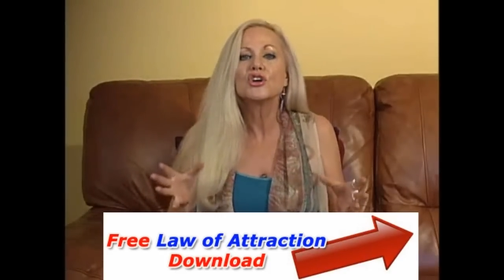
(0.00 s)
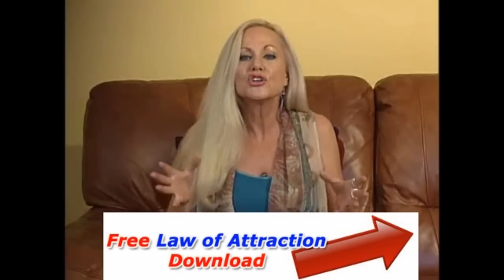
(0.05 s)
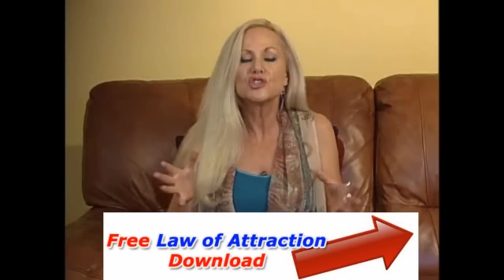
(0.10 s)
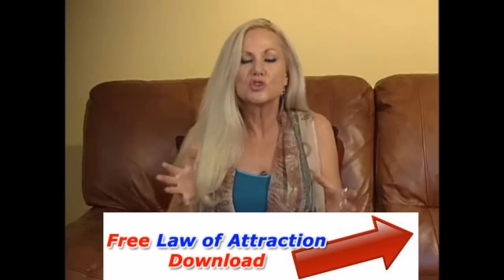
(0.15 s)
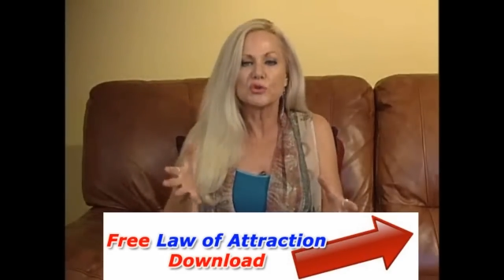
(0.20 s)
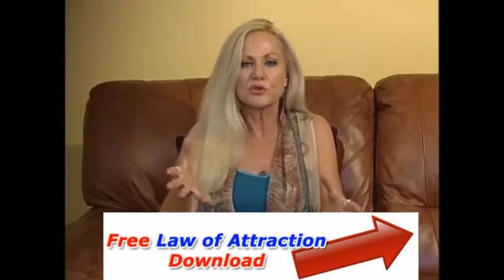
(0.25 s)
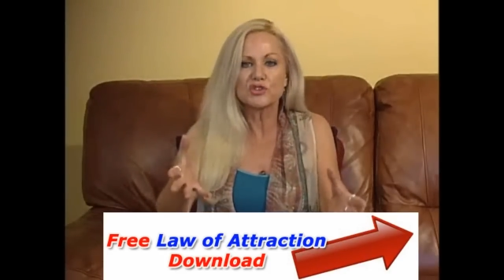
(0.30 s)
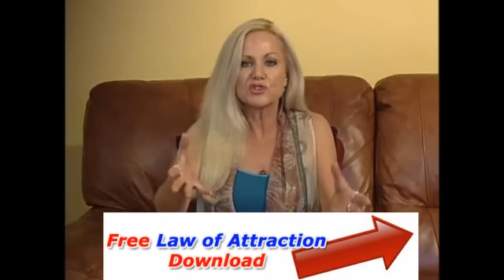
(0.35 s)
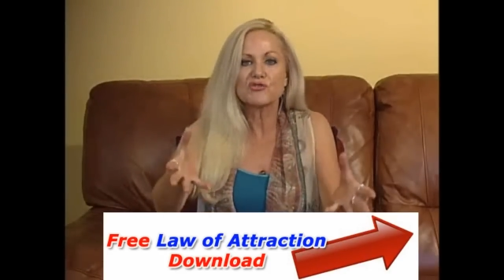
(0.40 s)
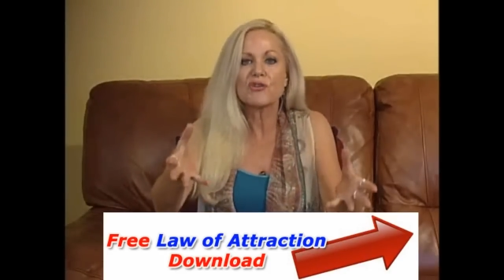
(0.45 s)

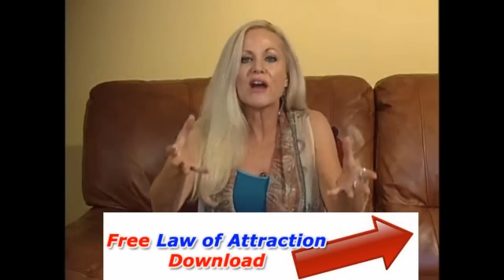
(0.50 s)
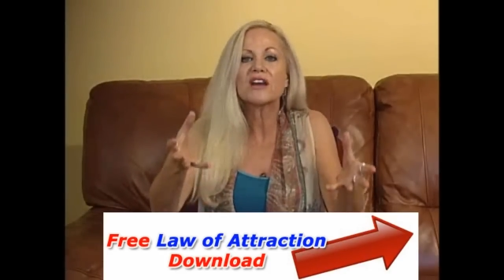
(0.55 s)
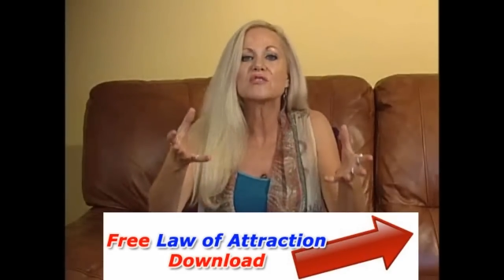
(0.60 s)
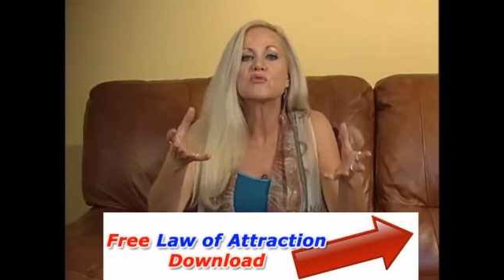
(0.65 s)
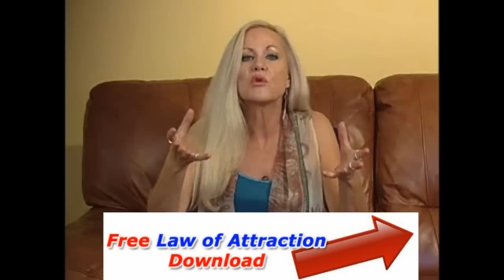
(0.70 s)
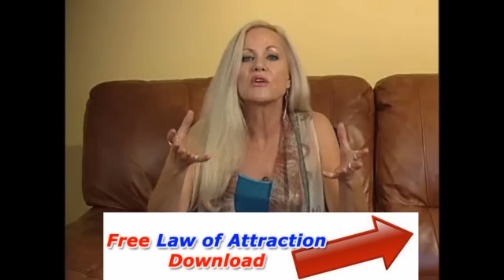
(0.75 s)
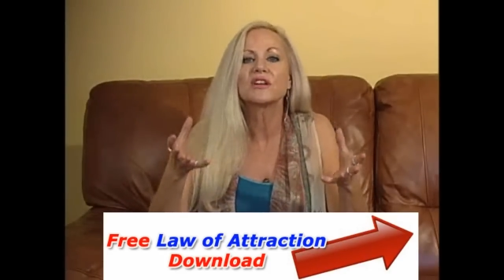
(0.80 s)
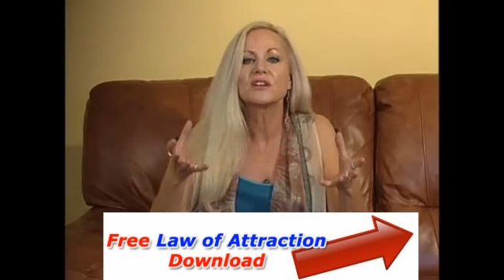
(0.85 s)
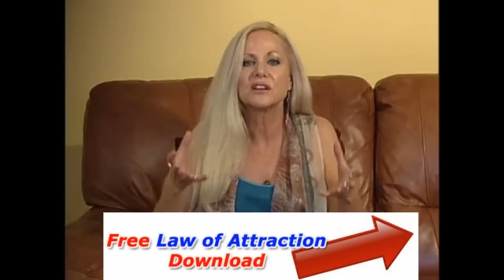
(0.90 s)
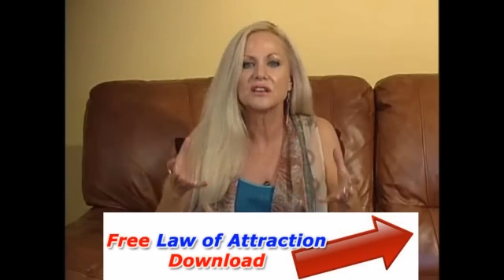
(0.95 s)
to attract
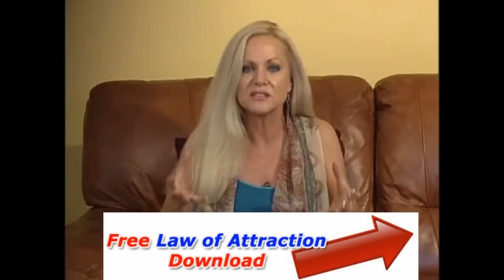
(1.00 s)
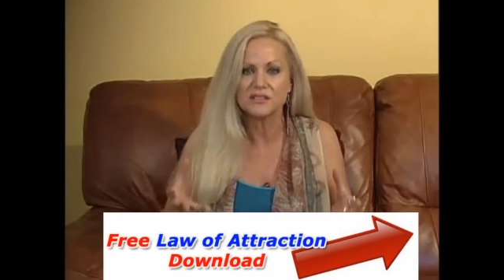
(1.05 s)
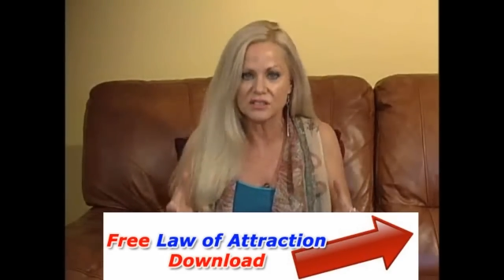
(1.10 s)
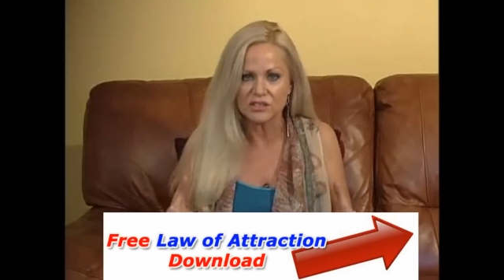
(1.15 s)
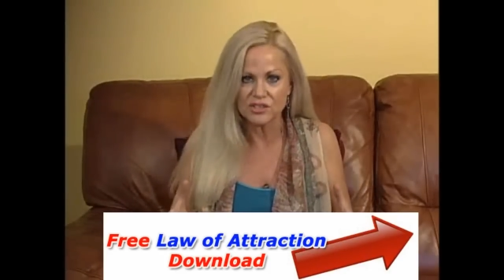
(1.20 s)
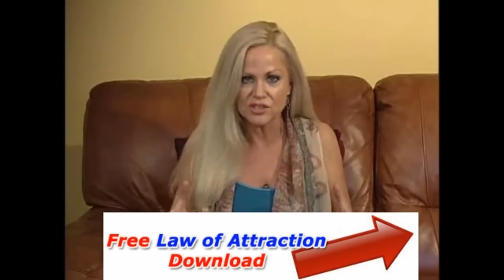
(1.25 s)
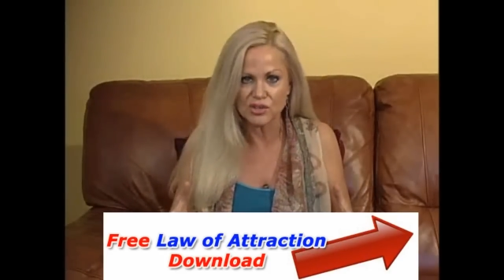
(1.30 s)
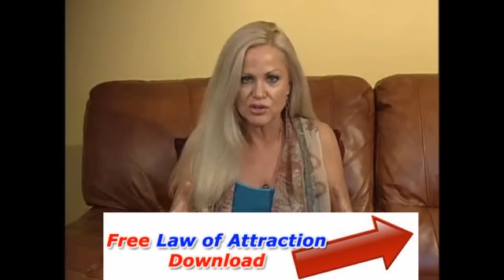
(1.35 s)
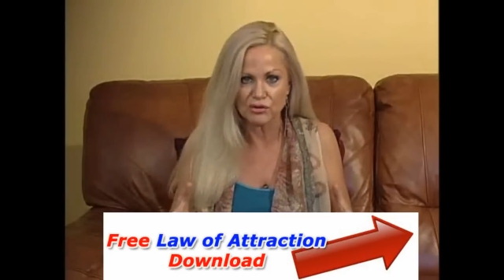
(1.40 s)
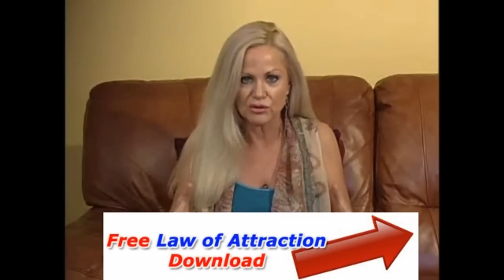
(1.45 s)
what it is
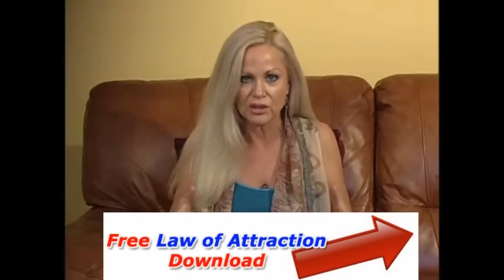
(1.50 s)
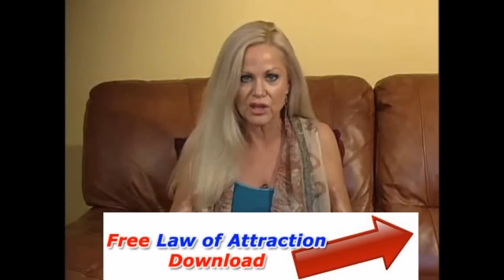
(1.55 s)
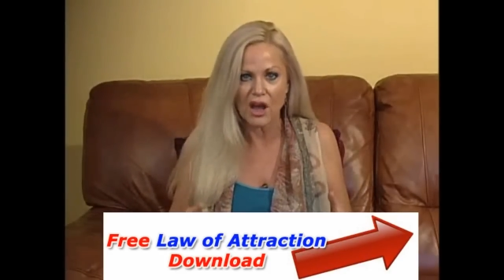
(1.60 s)
into your